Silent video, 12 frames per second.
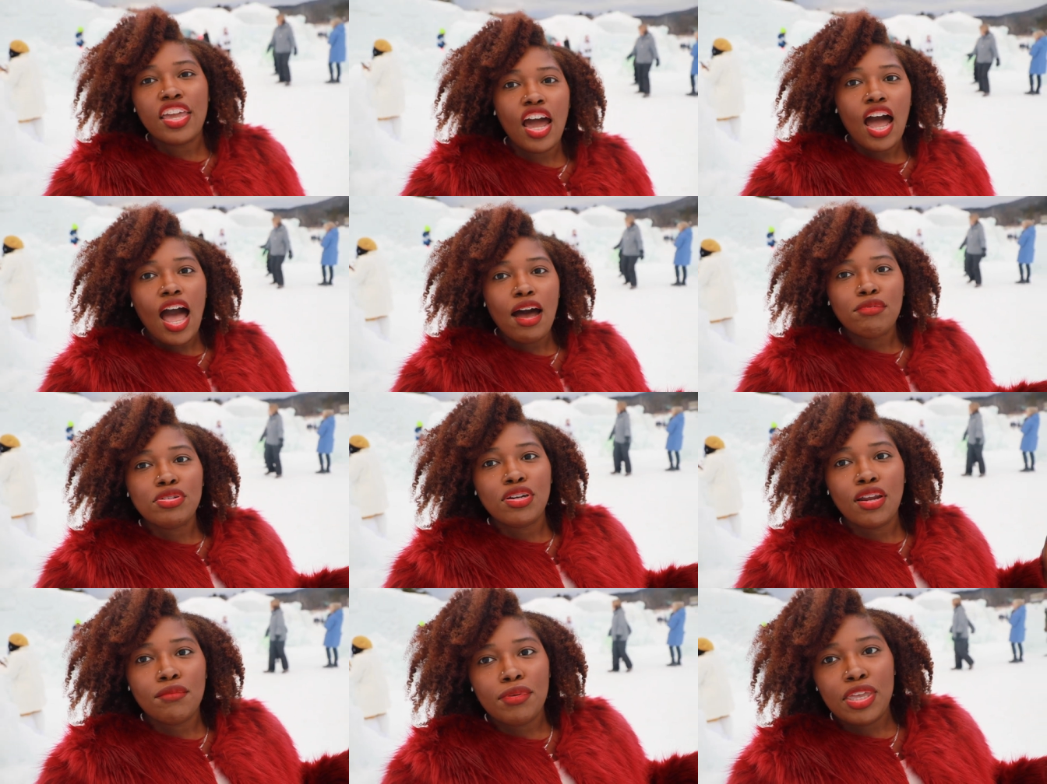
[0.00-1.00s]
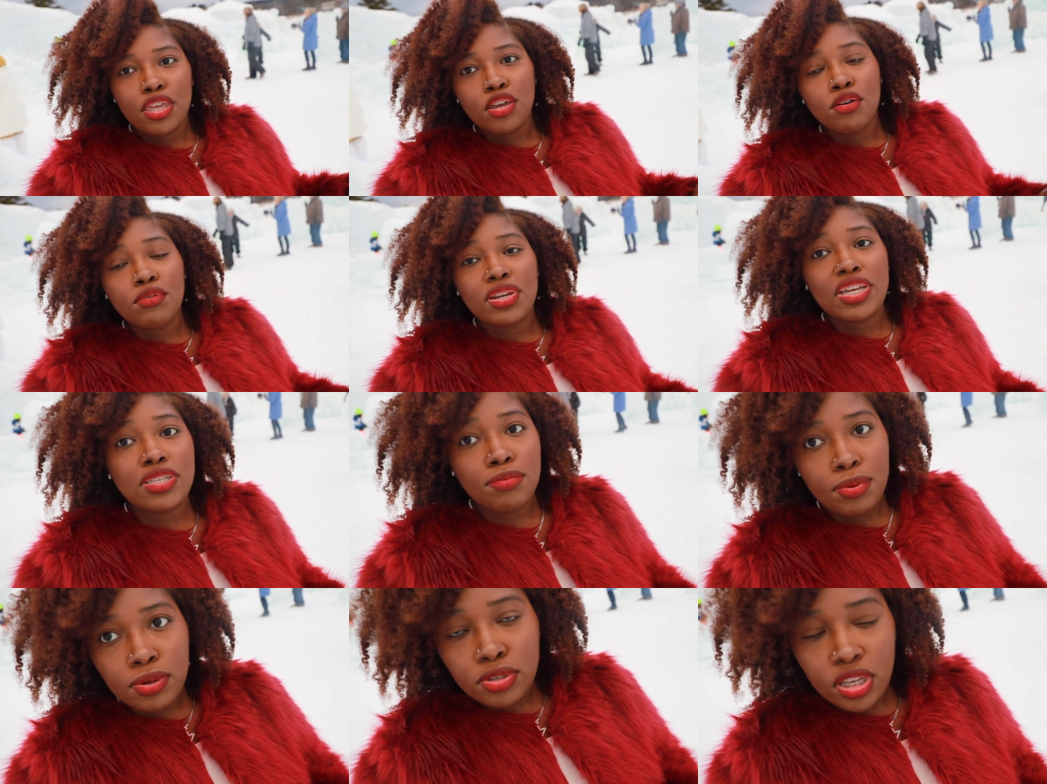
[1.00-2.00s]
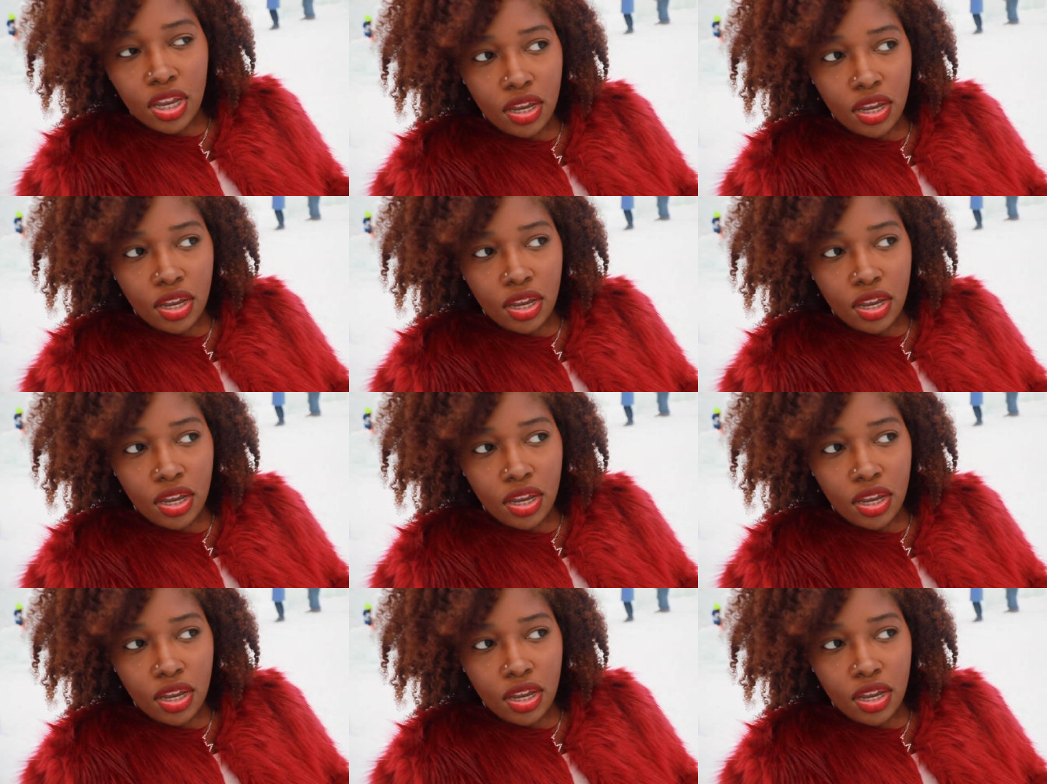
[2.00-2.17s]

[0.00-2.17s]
Y'all, I was trying to be cute with these boots